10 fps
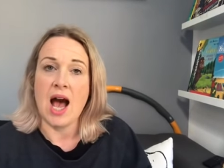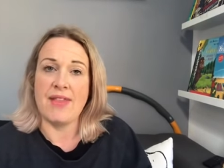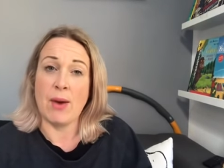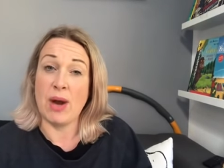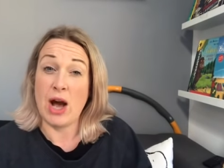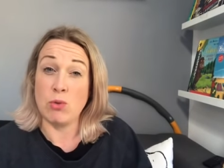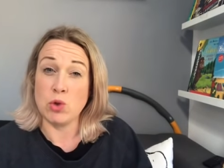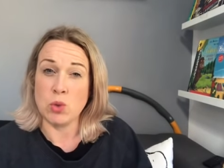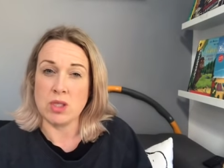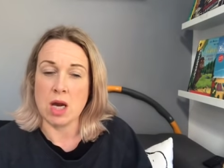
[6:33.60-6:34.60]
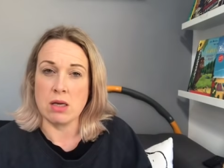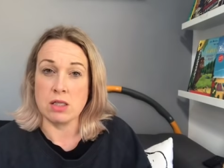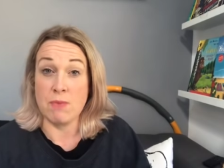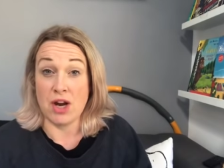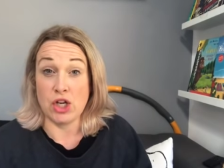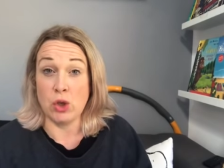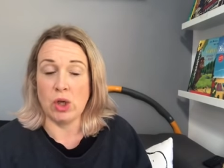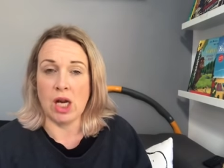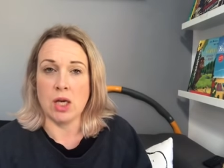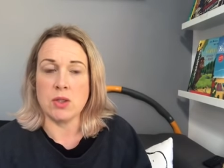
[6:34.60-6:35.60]
and that will help towards going to buy new
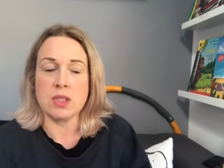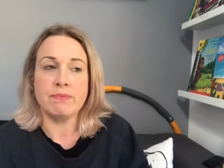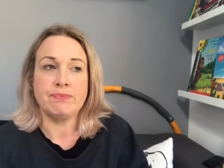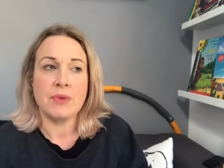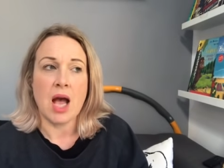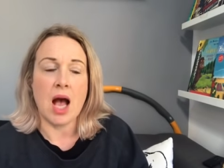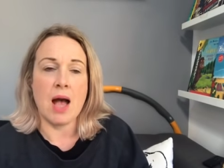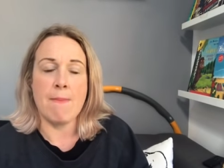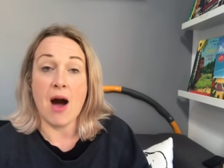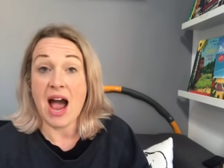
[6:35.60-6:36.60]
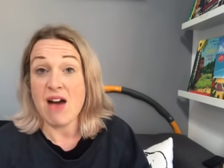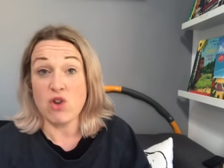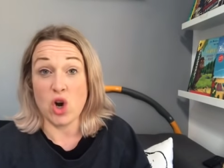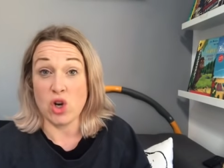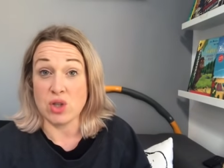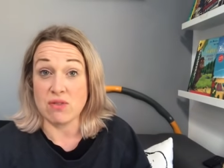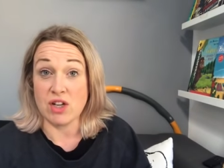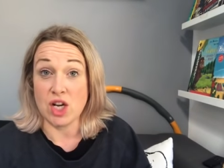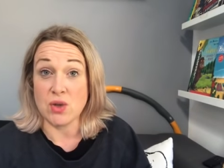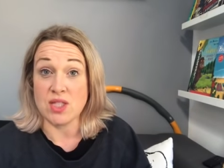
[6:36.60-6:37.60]
clothes. Um, I have got lots of
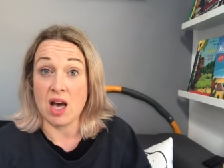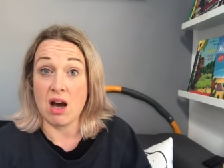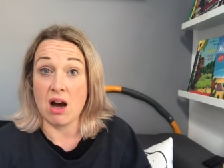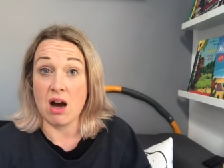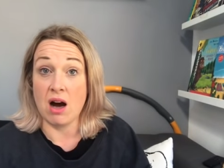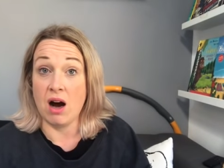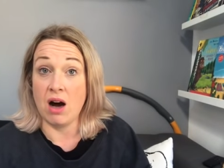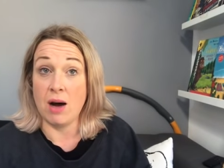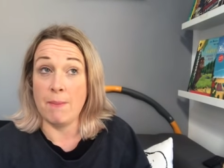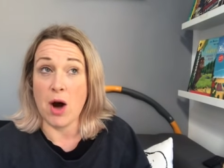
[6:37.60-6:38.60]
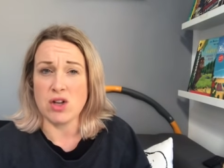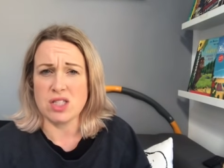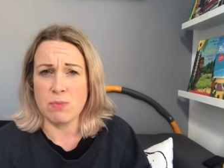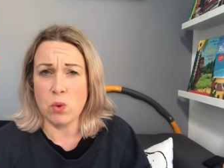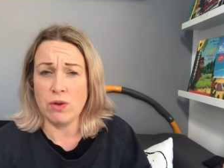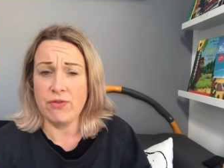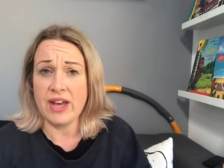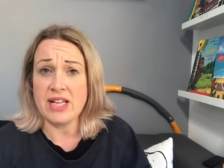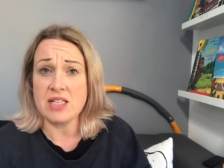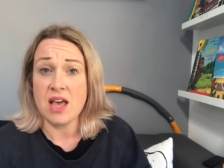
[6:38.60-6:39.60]
clothes that um, are smaller
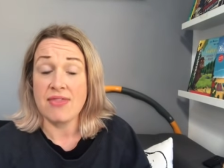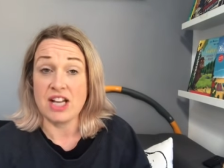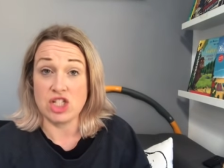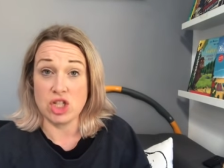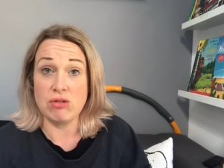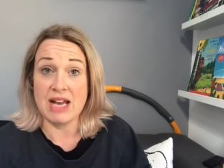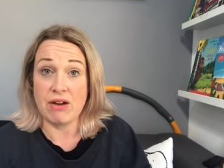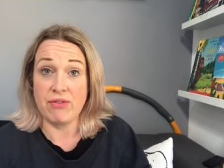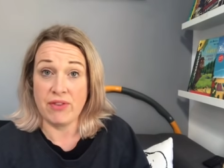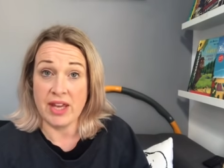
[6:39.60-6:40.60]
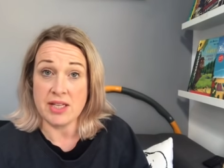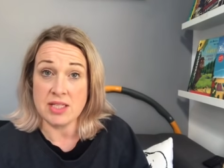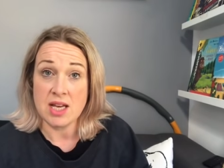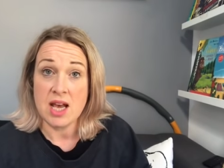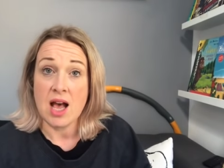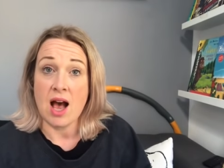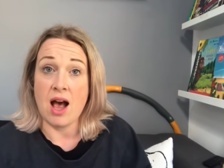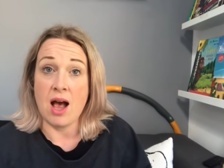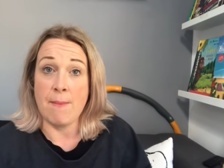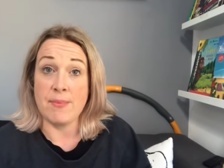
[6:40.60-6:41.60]
fit that do now fit
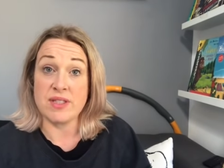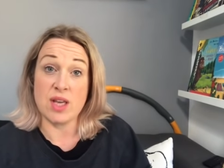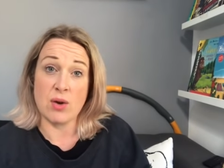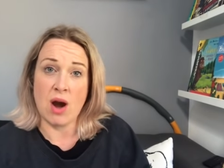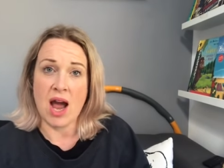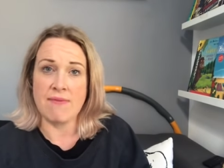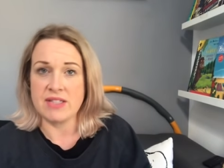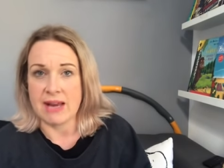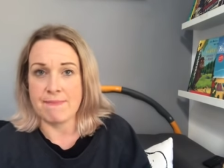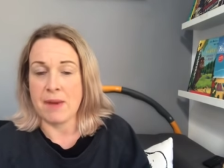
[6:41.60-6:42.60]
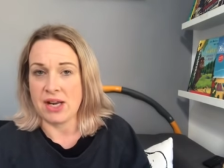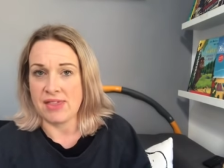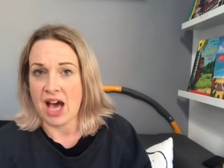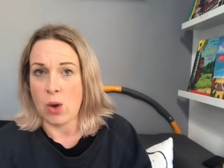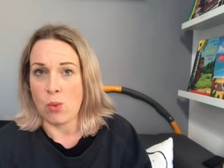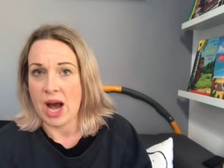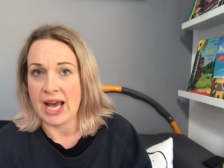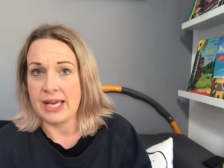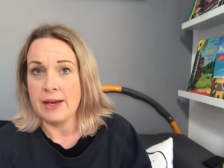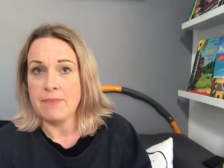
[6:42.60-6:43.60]
um, so I have saved money that
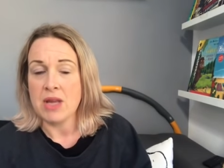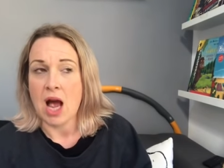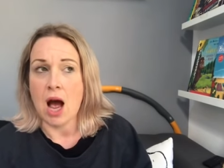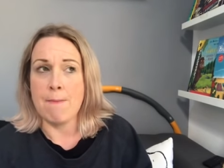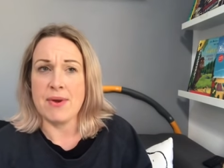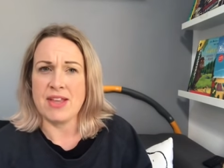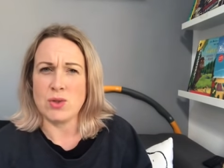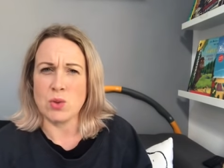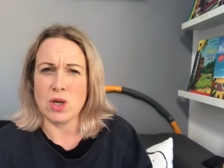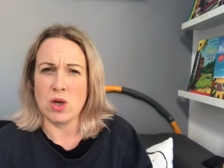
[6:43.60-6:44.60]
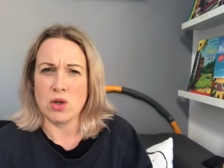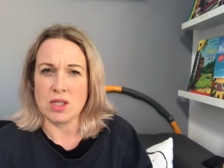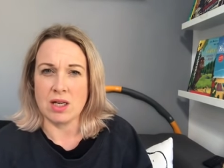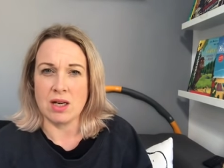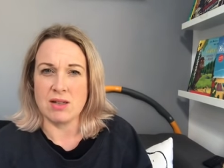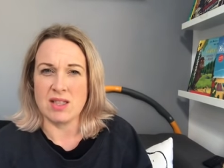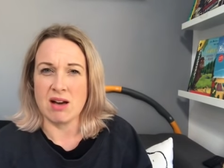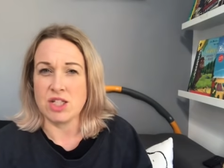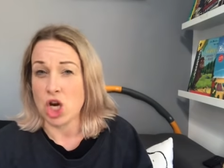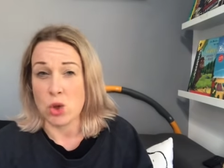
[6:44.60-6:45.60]
way um, but there's also lots of clothes that
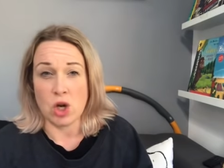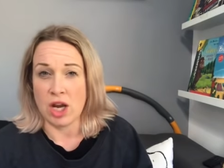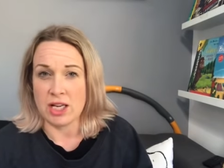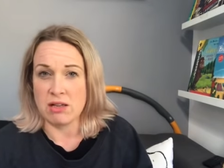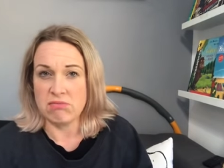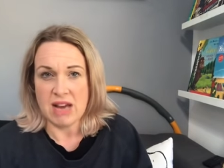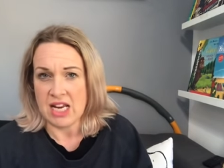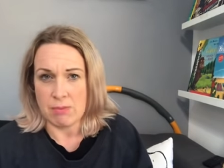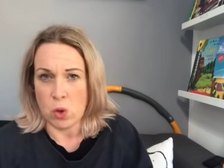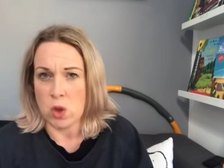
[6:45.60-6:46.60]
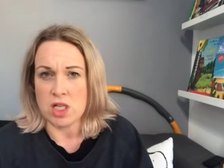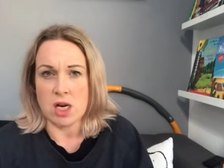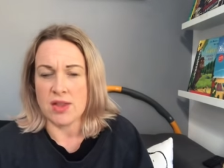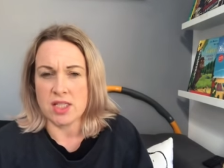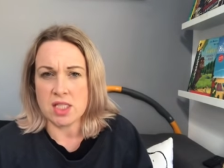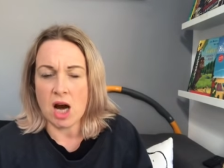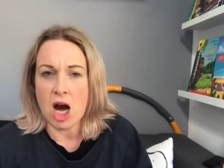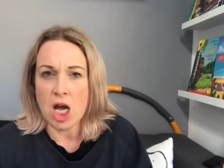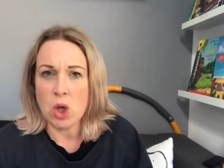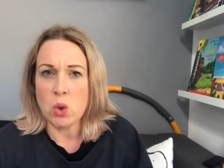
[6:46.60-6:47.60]
I don't like anymore I don't like the
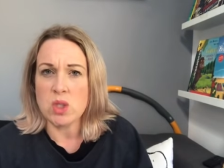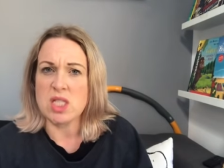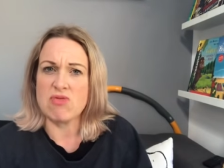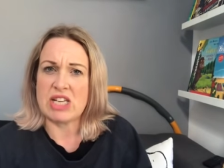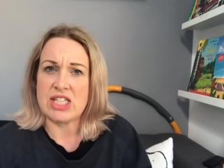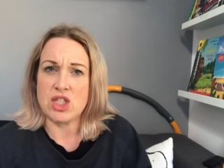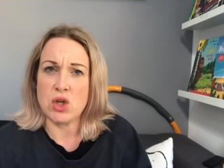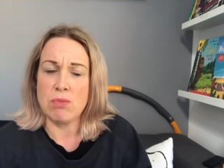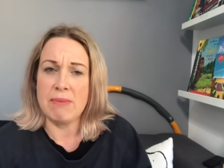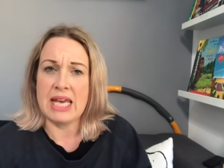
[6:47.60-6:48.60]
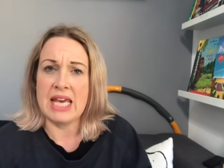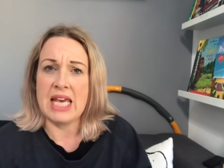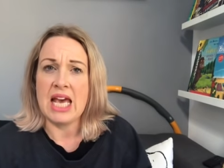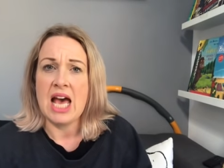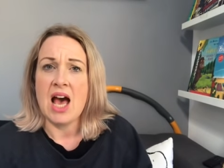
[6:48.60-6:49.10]
style doesn't really suit me